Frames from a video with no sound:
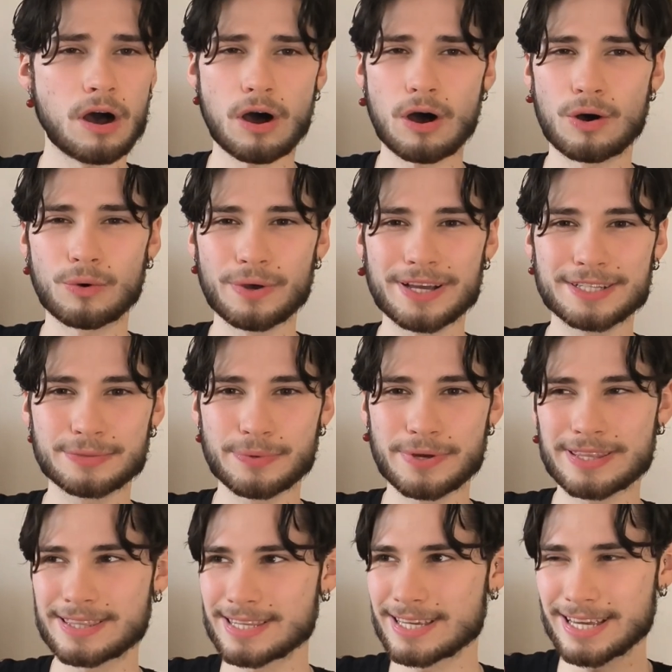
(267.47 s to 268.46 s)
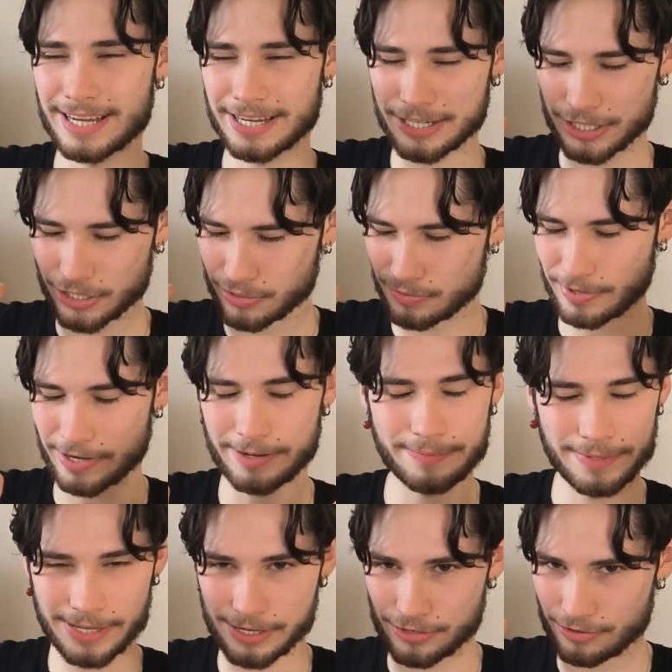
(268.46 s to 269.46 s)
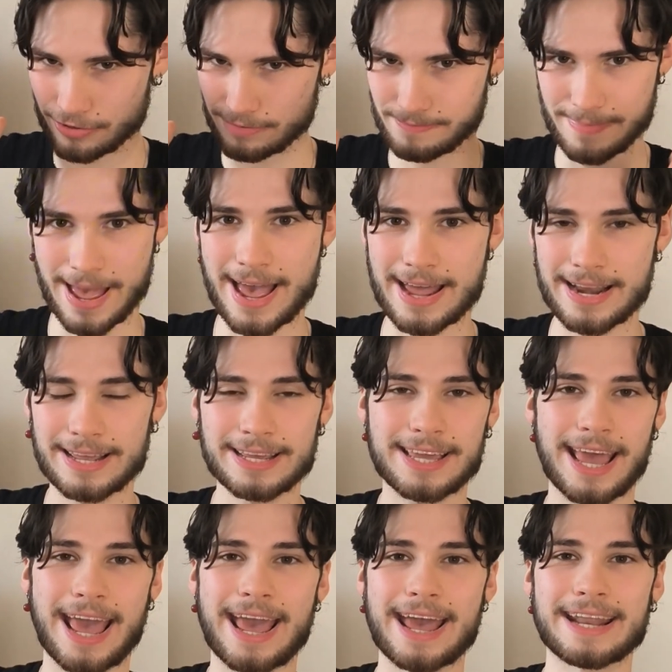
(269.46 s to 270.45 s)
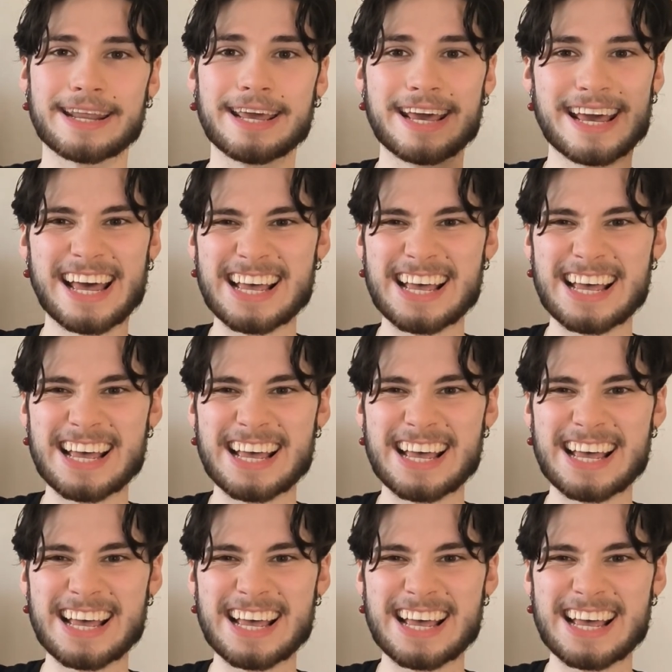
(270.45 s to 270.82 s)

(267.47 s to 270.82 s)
always with the extremely dramatic and